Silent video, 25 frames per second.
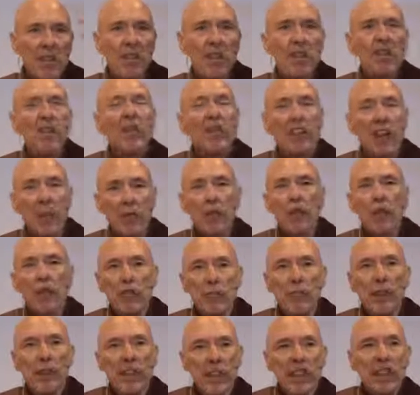that would have
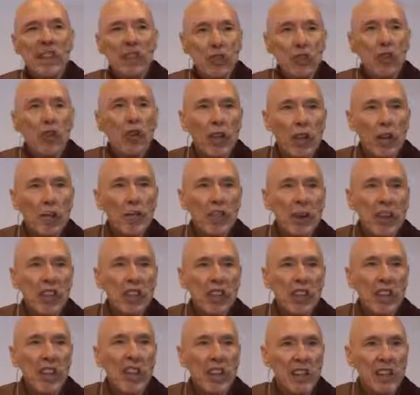made a strong
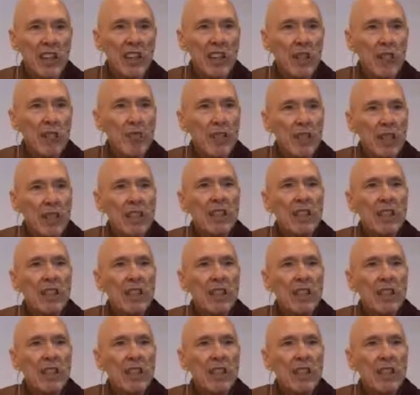impression on him.